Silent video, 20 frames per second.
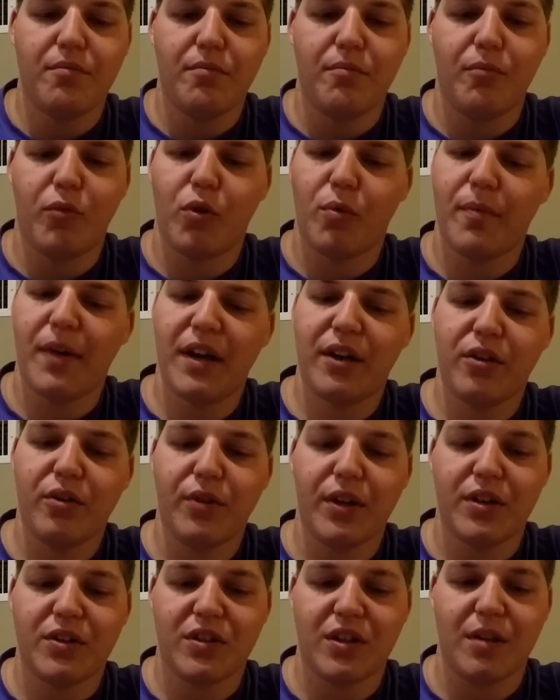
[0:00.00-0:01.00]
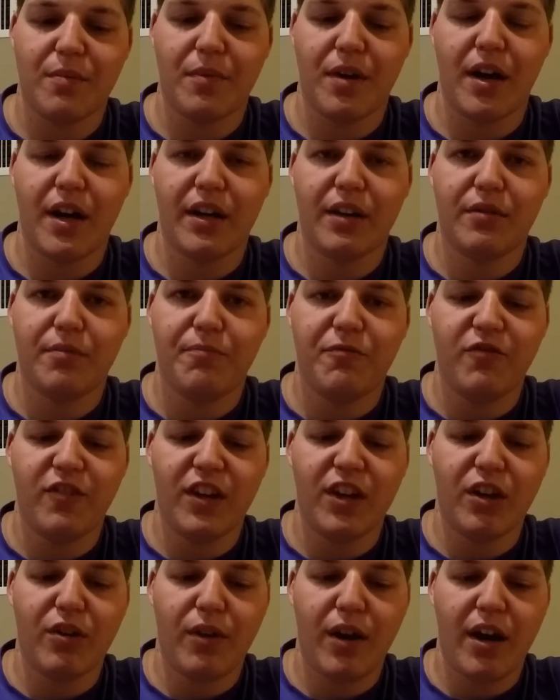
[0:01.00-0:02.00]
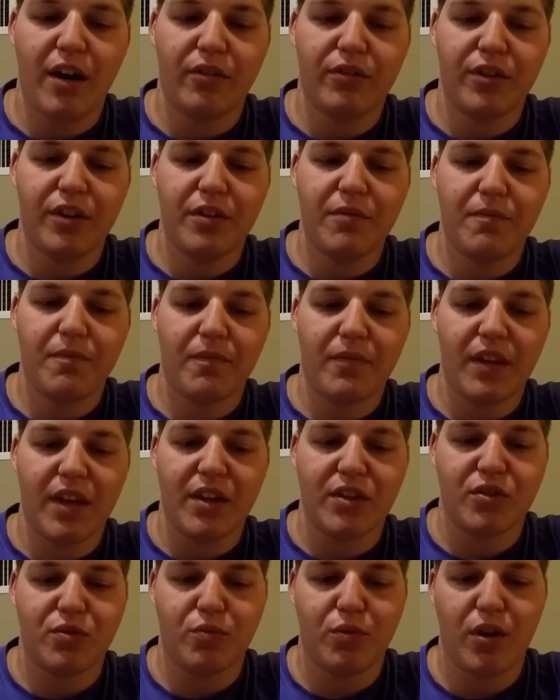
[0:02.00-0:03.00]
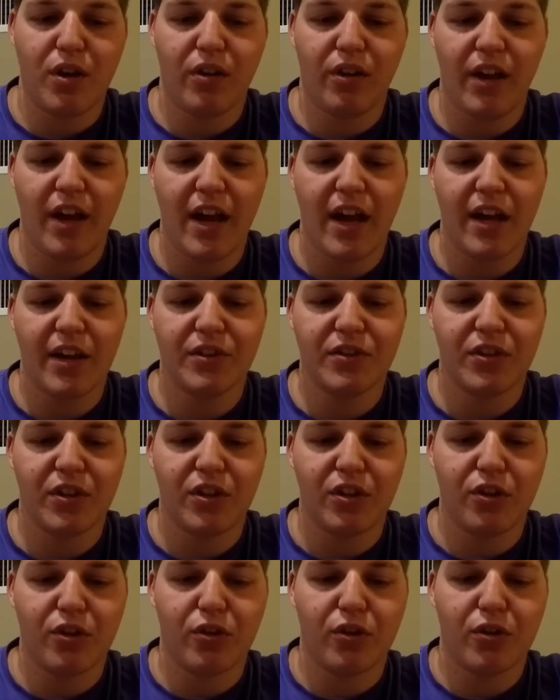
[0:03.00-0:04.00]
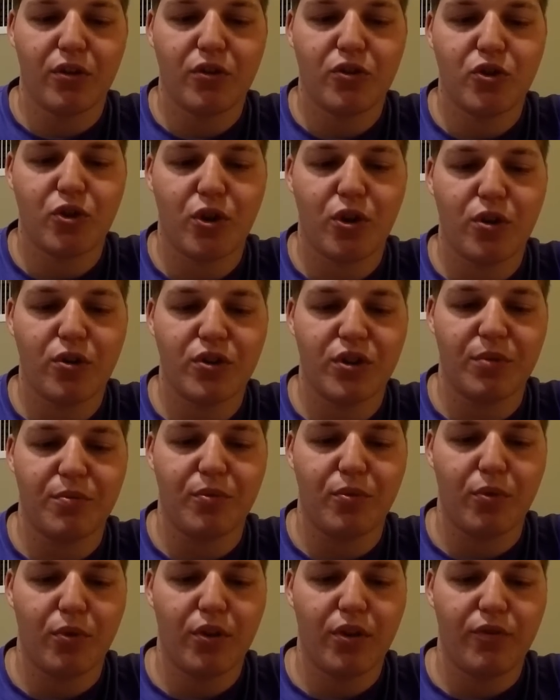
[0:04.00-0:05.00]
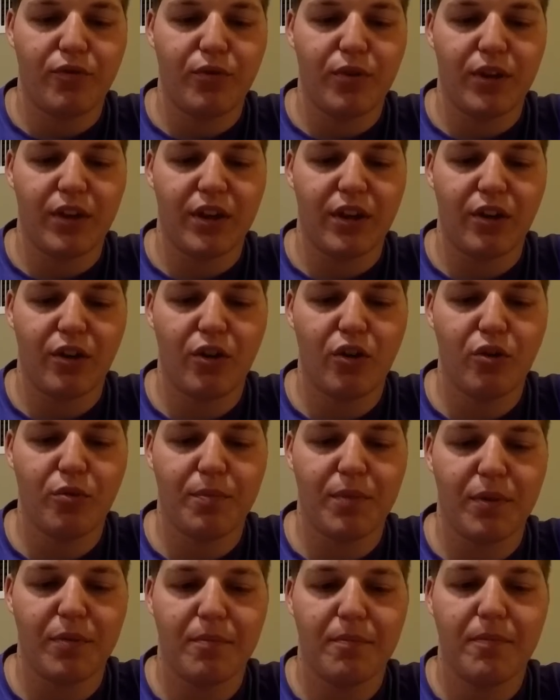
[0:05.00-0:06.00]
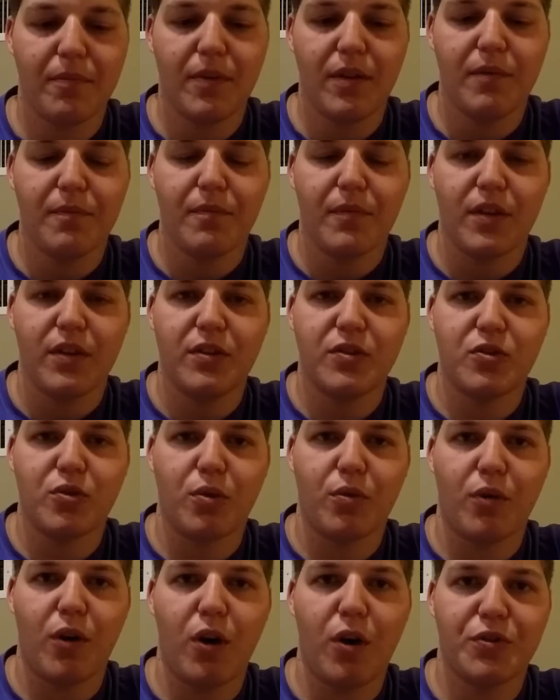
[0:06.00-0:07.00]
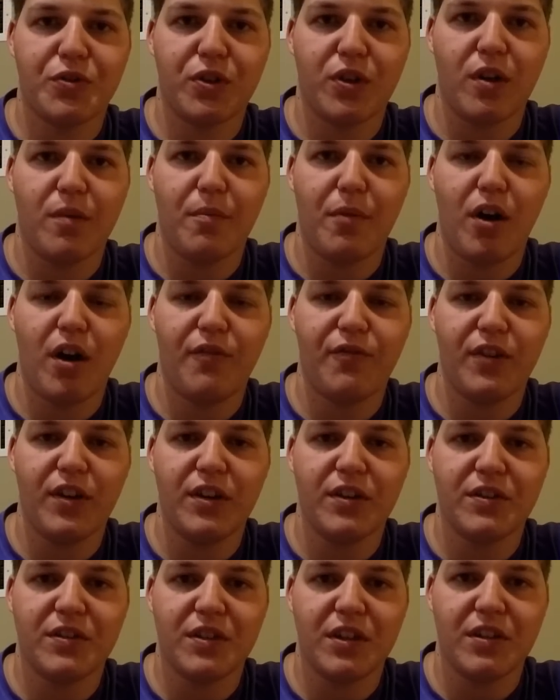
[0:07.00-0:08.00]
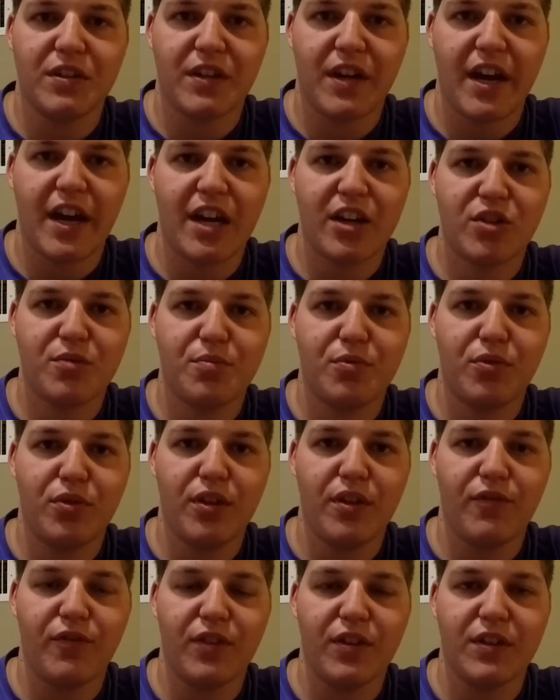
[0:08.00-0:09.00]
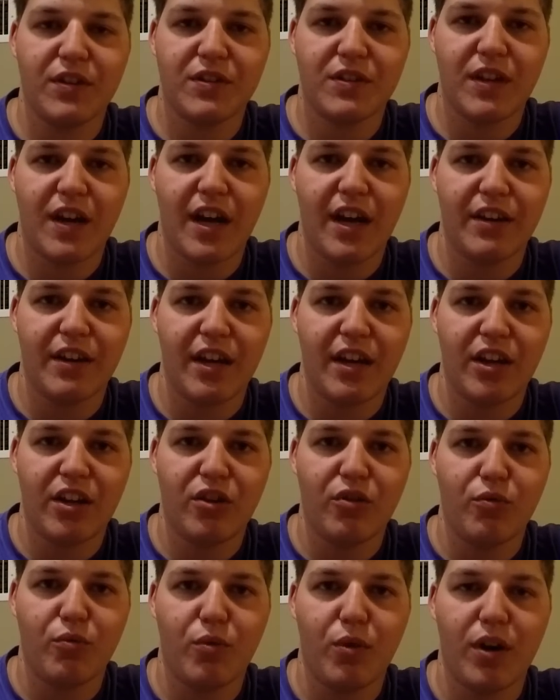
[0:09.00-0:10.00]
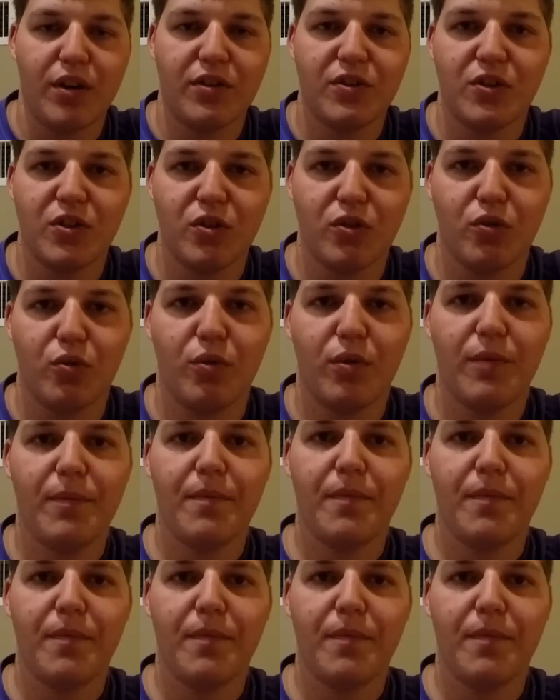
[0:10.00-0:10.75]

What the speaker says: more micro HDMI, video outlet, as well as your charging port if we can get it open. This door will also come off and it is detachable if you decide that you want to